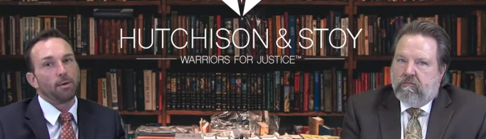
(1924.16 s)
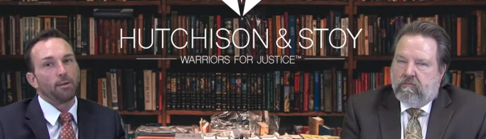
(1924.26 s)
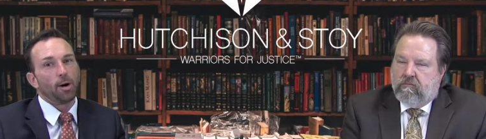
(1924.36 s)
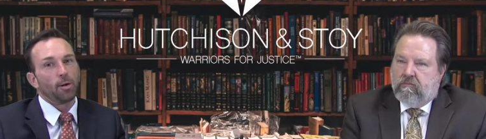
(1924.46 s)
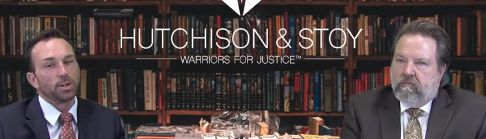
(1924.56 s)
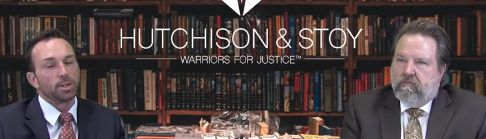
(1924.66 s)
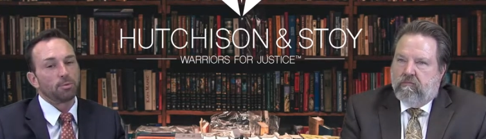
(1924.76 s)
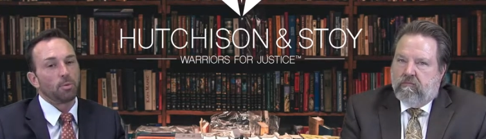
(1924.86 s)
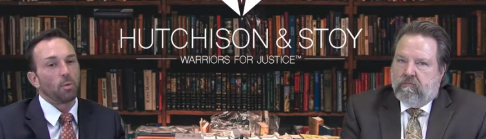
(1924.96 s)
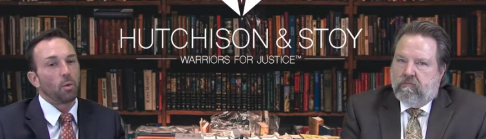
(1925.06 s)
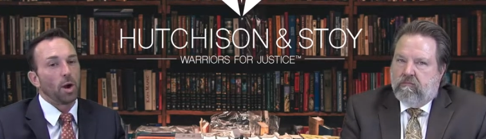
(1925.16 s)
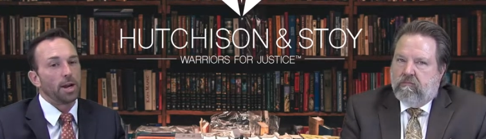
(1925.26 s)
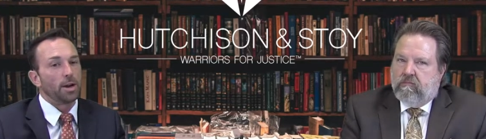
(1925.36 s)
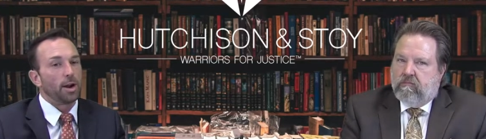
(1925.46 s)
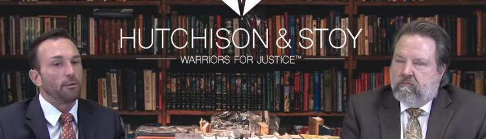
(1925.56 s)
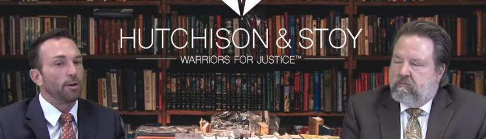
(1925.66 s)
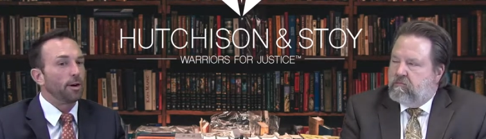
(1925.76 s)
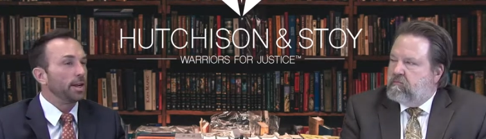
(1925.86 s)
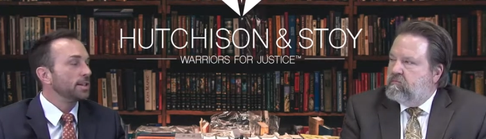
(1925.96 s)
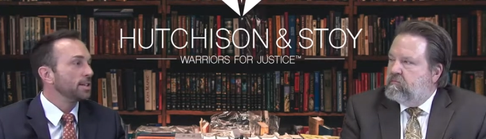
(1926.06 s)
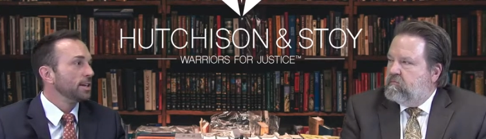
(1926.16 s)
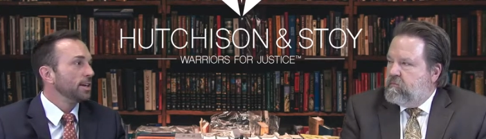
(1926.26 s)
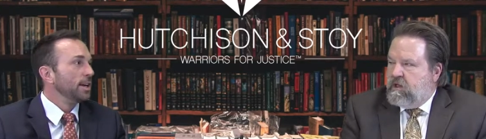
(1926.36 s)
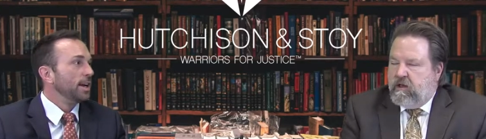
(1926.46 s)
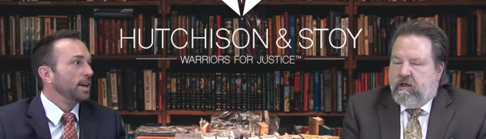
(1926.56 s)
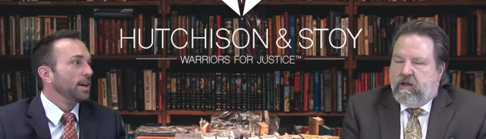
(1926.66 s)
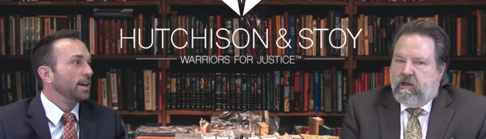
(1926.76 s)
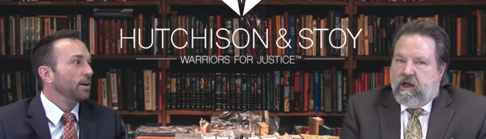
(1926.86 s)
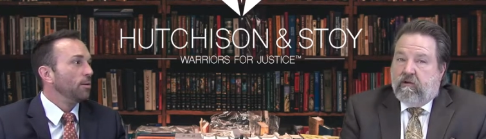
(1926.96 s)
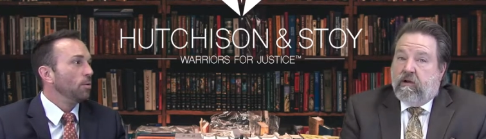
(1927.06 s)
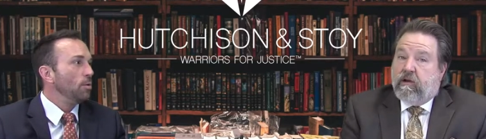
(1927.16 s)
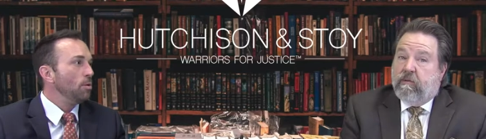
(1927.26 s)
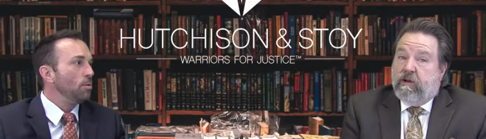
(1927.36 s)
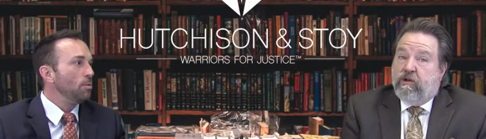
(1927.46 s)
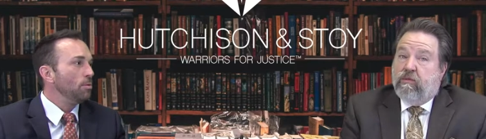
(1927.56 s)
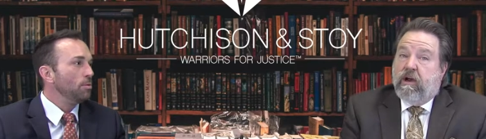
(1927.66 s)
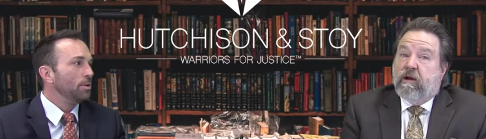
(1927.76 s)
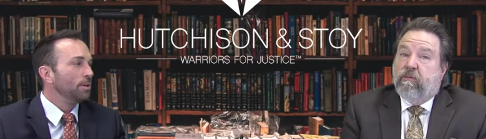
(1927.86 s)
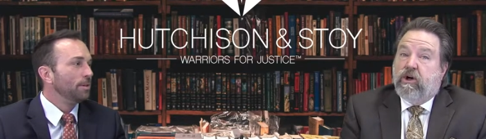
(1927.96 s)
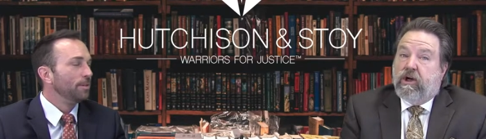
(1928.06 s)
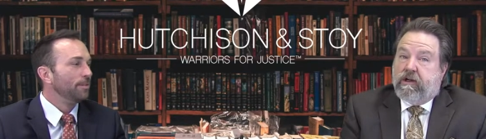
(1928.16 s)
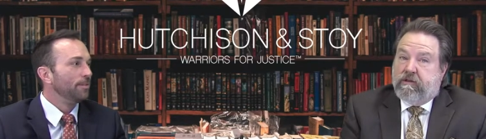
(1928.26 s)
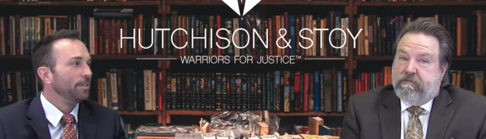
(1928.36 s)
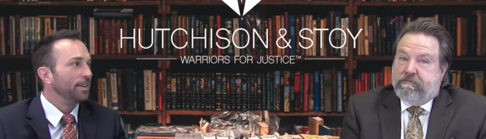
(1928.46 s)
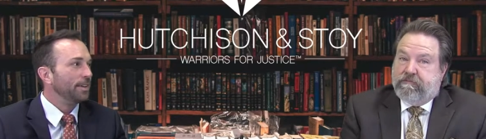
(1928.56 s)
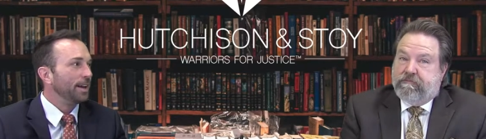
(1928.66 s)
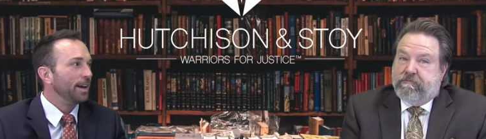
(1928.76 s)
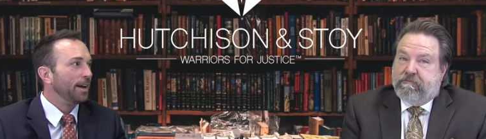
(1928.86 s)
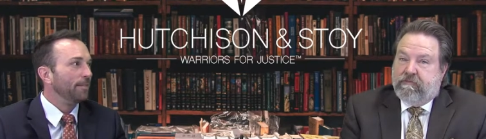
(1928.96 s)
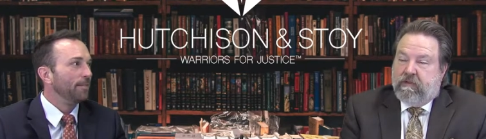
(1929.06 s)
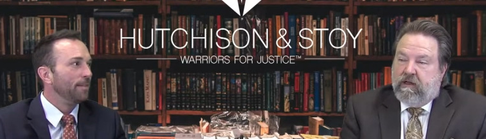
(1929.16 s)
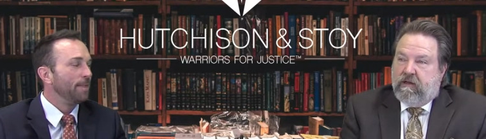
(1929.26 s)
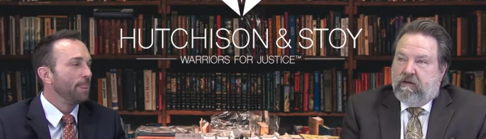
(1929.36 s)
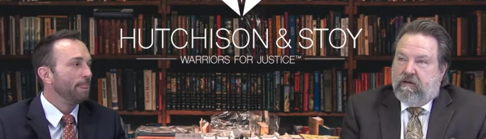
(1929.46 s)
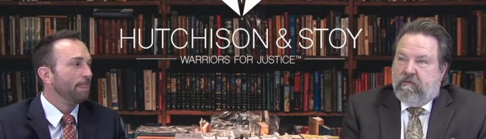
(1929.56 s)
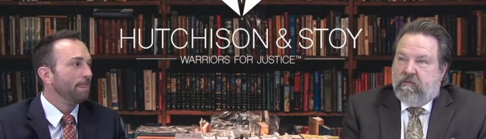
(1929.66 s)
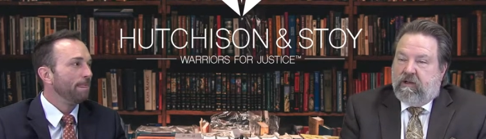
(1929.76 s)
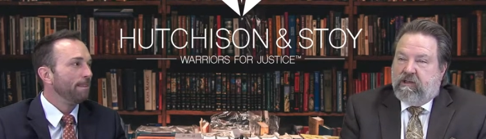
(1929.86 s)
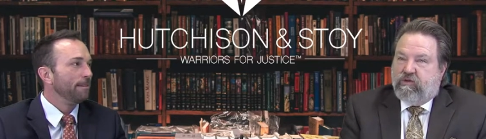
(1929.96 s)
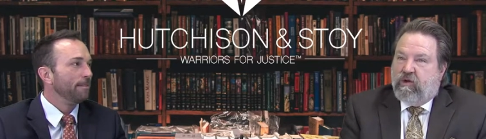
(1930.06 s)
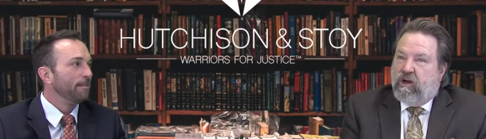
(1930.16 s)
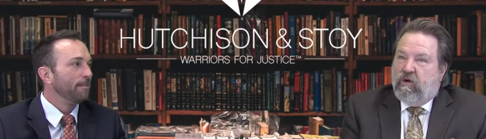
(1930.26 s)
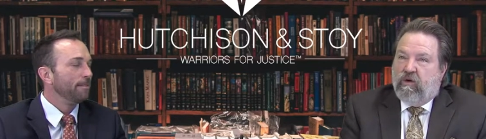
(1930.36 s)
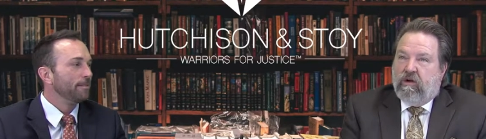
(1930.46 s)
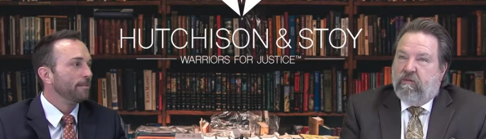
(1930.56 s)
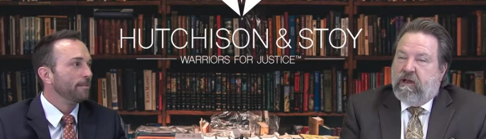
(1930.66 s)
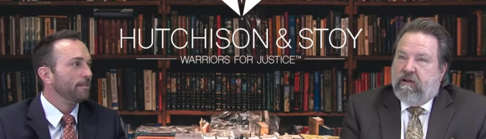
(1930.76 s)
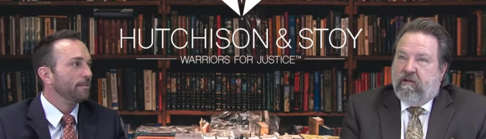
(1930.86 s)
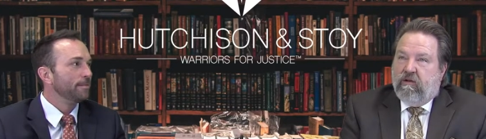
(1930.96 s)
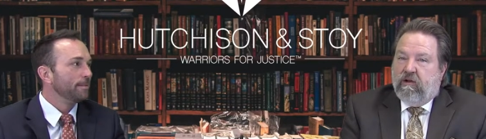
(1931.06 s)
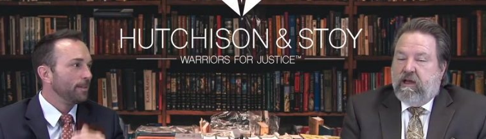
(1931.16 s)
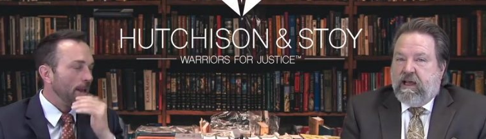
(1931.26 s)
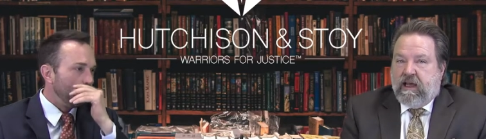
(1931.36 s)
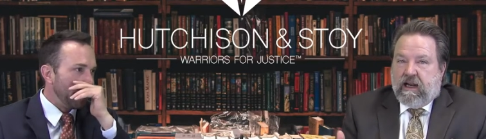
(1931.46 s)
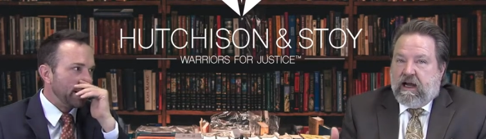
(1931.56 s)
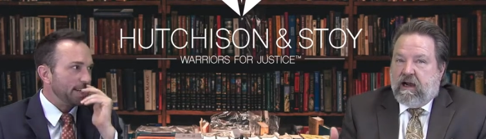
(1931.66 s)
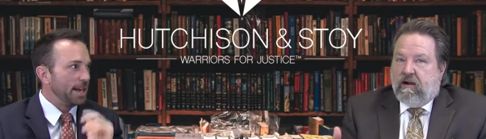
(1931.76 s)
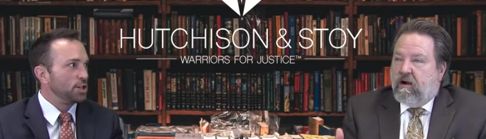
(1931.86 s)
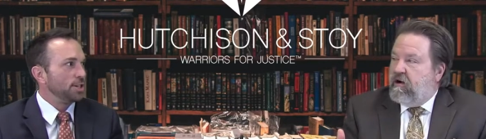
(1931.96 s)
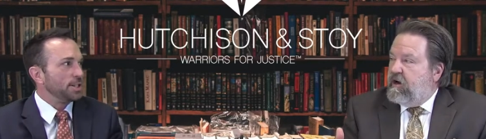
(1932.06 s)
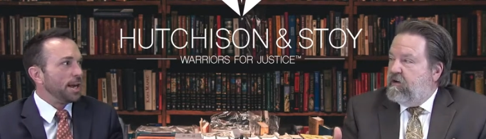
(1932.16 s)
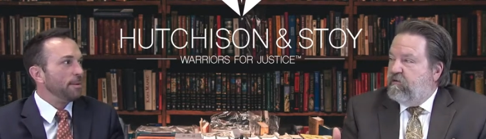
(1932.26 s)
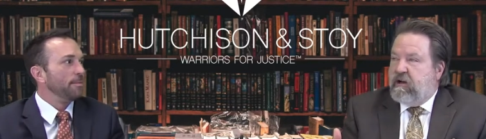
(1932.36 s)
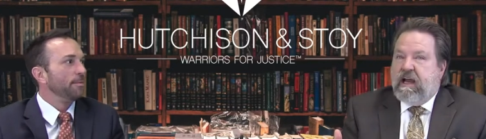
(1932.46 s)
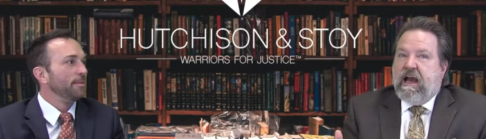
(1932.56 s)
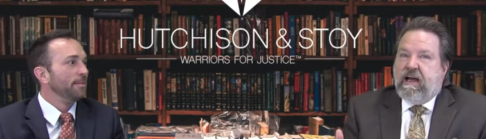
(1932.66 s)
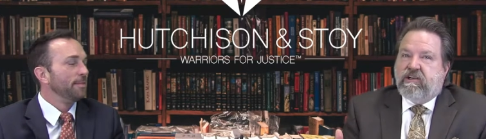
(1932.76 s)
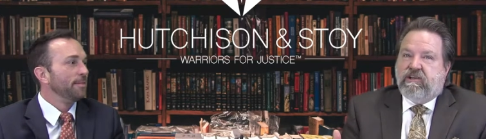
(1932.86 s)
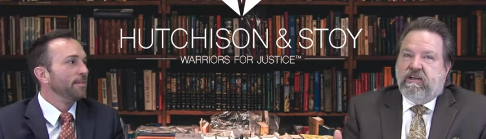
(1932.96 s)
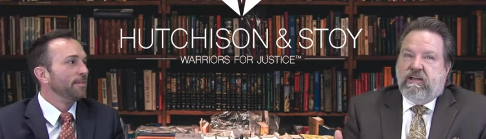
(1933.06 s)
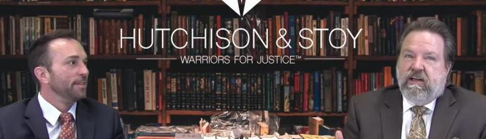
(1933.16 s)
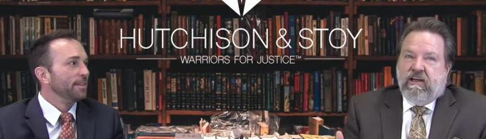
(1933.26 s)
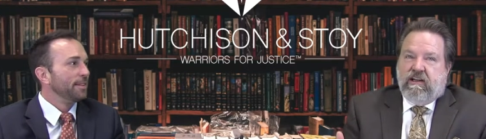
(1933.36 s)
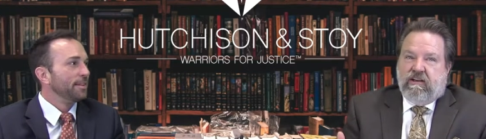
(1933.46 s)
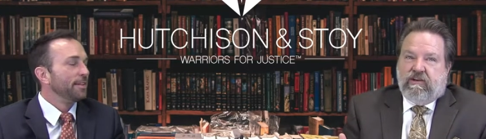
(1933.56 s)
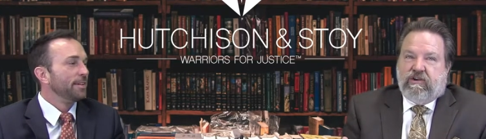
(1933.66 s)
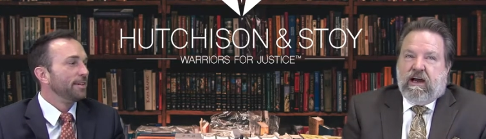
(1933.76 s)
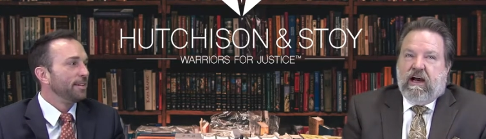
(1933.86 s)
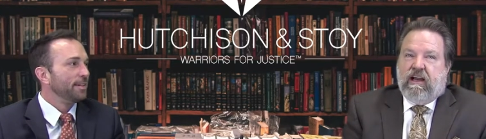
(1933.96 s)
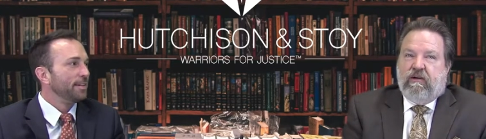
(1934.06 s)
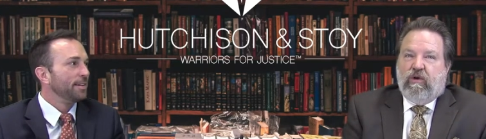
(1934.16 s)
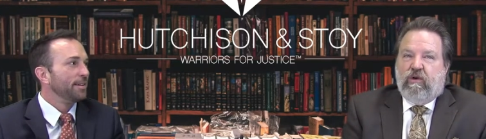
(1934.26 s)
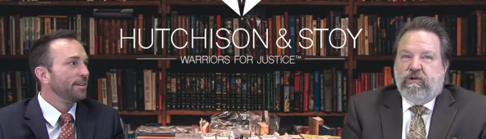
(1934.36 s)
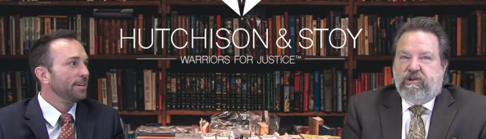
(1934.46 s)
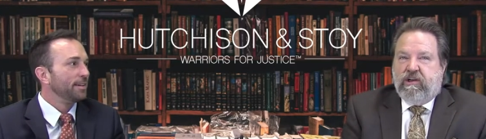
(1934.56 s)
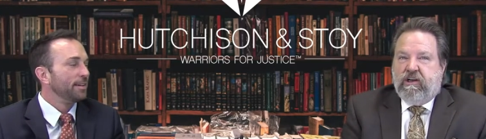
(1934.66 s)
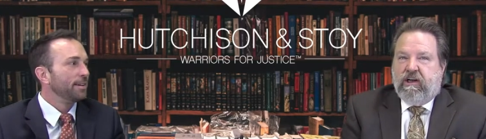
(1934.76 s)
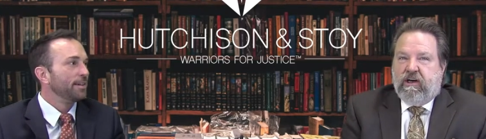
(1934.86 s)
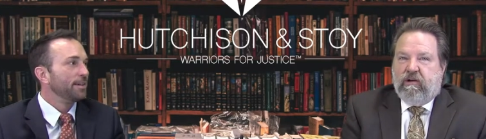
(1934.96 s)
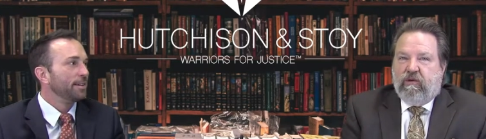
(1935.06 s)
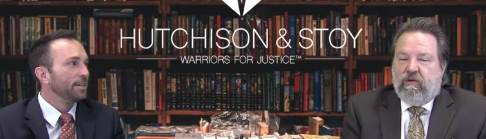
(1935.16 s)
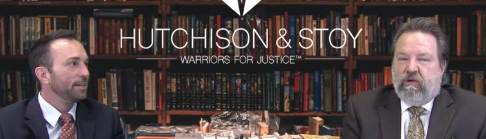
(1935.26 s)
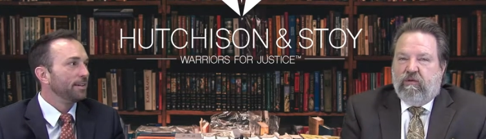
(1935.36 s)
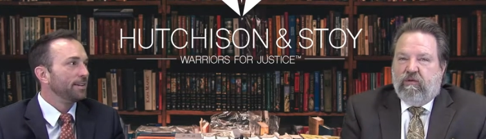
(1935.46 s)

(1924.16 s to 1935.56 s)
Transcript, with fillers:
Speaker 1: of all. This is when we're waiting on a verdict. Yeah, I recommend Ooh. you bring a book. Yeah, because
Speaker 2: we don't want to be. He and, and I are already tape. rehashing the trial and what we should have done and what we,